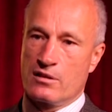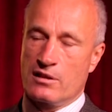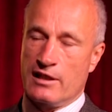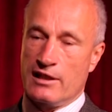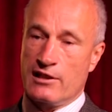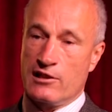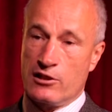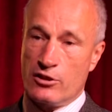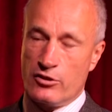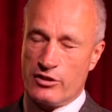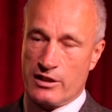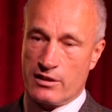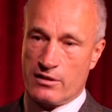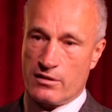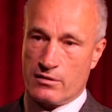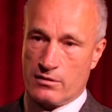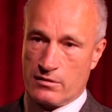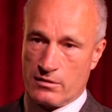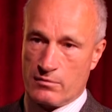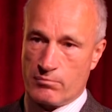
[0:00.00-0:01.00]

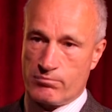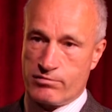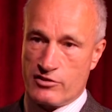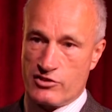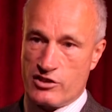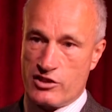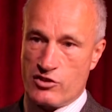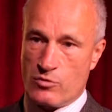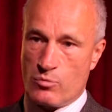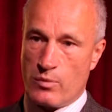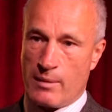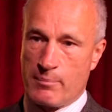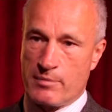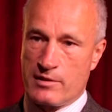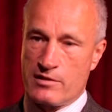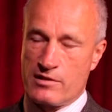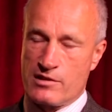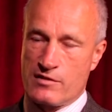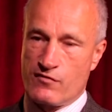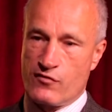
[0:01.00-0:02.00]
including precision
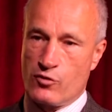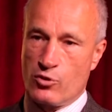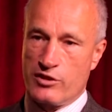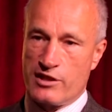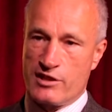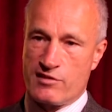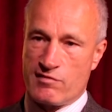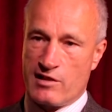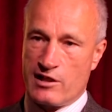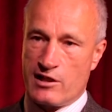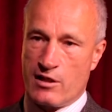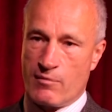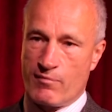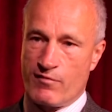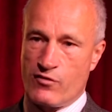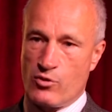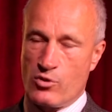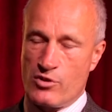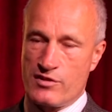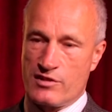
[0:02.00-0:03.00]
weapons for the Israeli armed
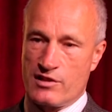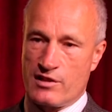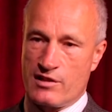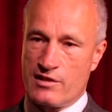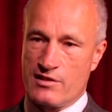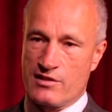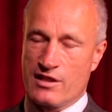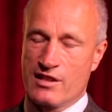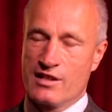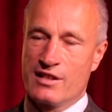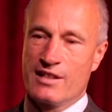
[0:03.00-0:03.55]
forces,